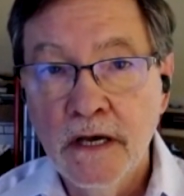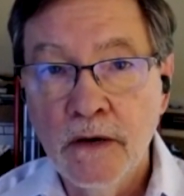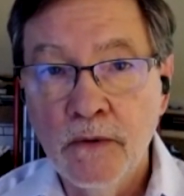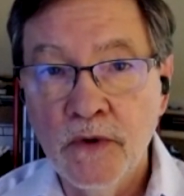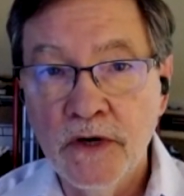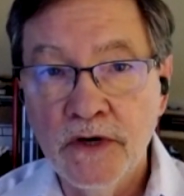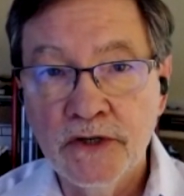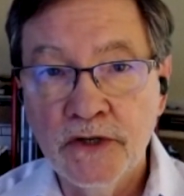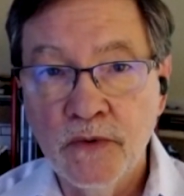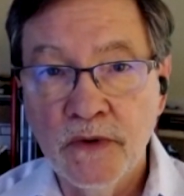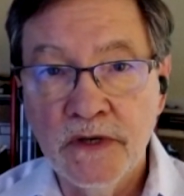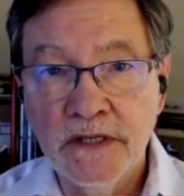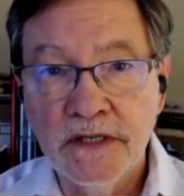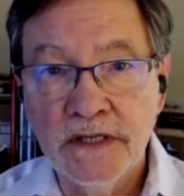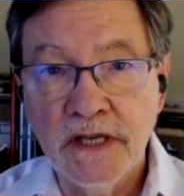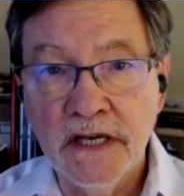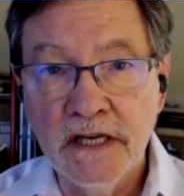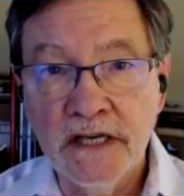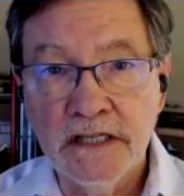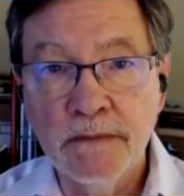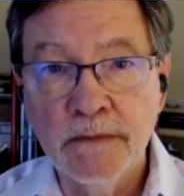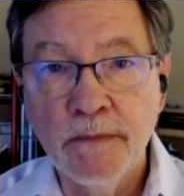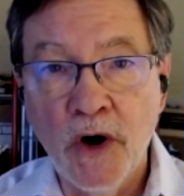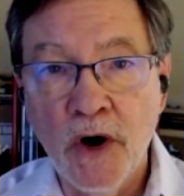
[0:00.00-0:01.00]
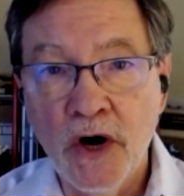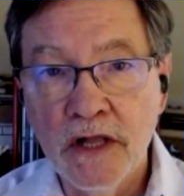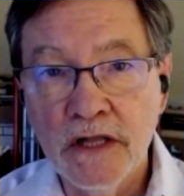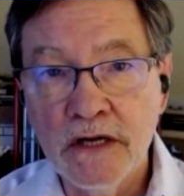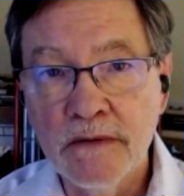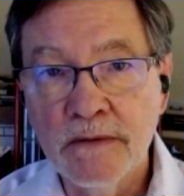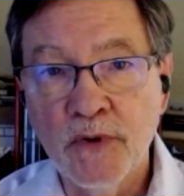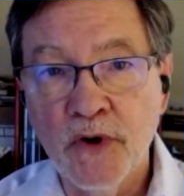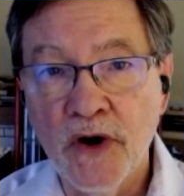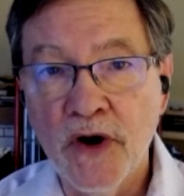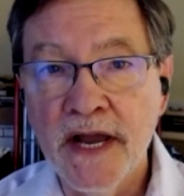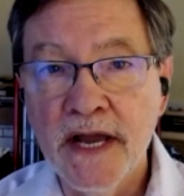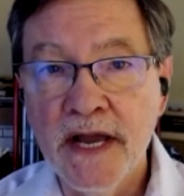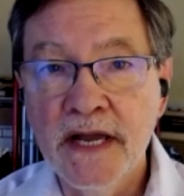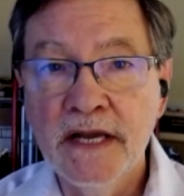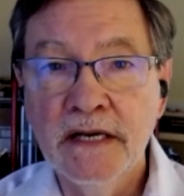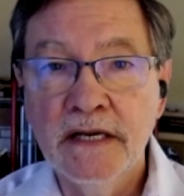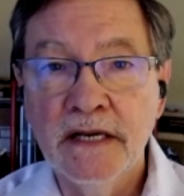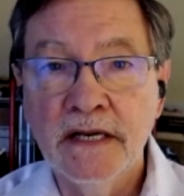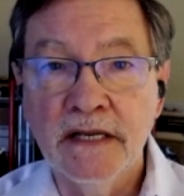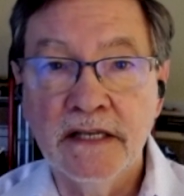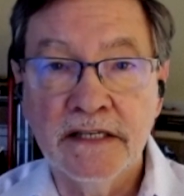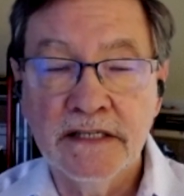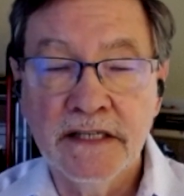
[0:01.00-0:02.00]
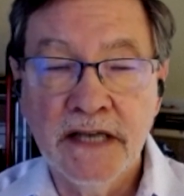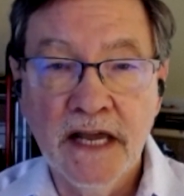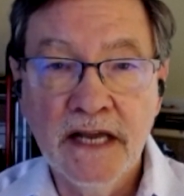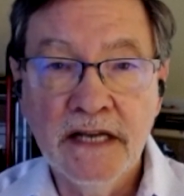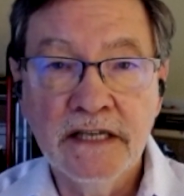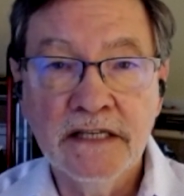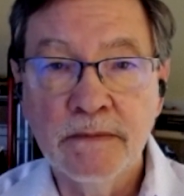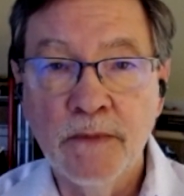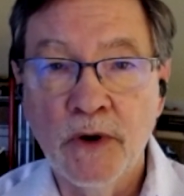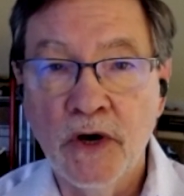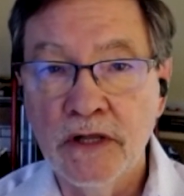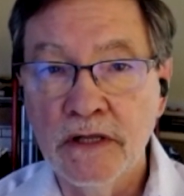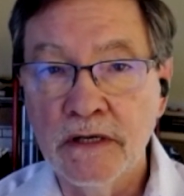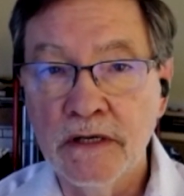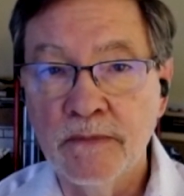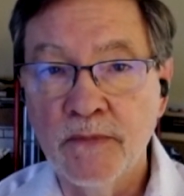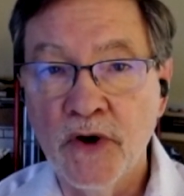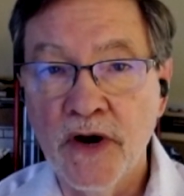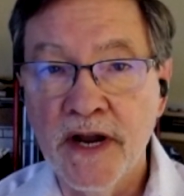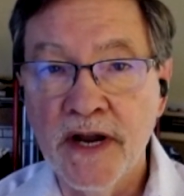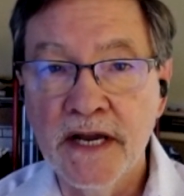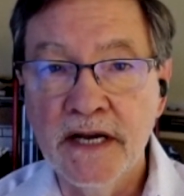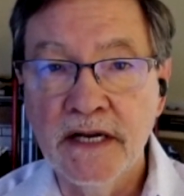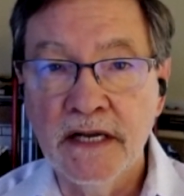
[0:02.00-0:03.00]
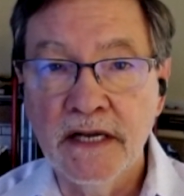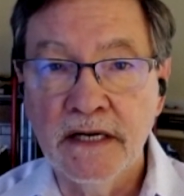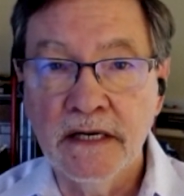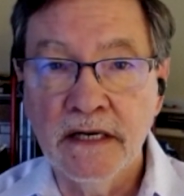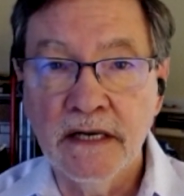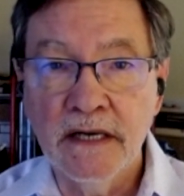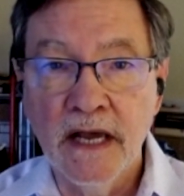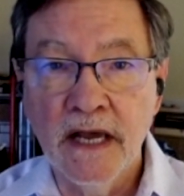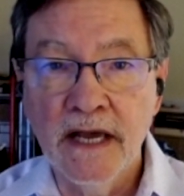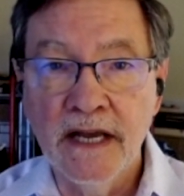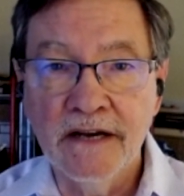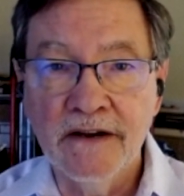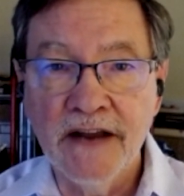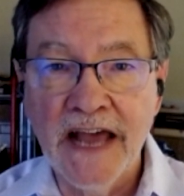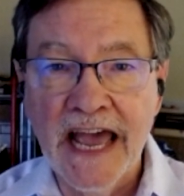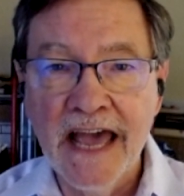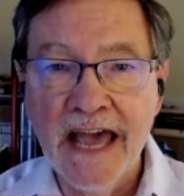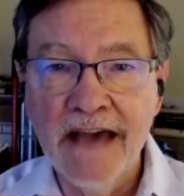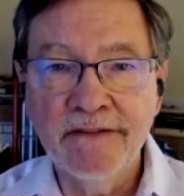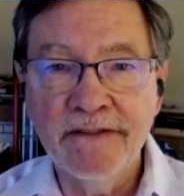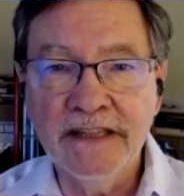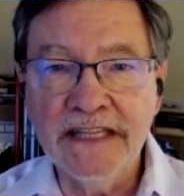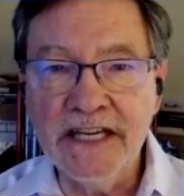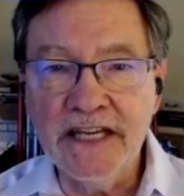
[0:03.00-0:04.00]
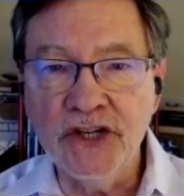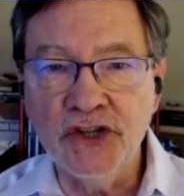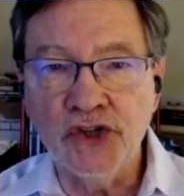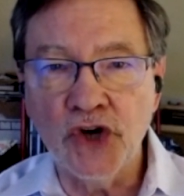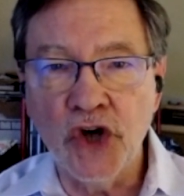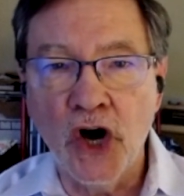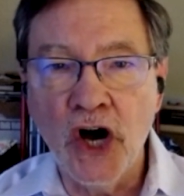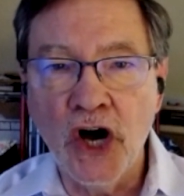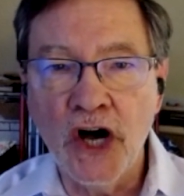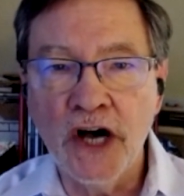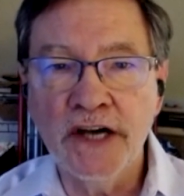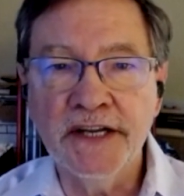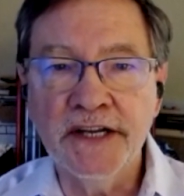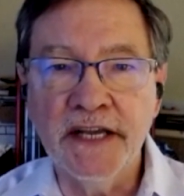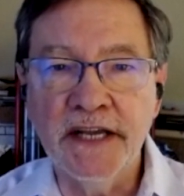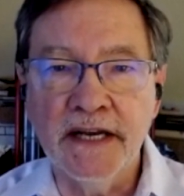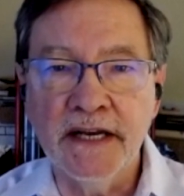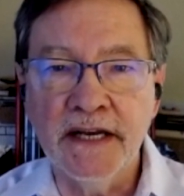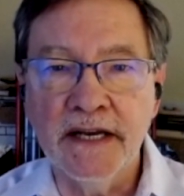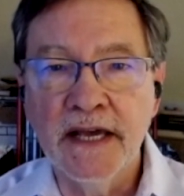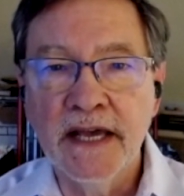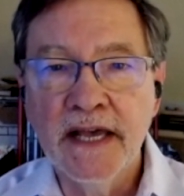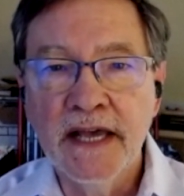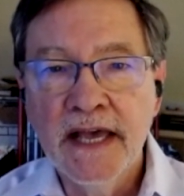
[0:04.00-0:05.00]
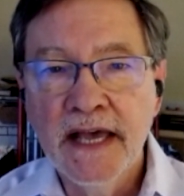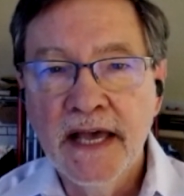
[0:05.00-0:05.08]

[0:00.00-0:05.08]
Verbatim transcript: which was a smaller-brained and stayed smaller-brained and heavily jawed and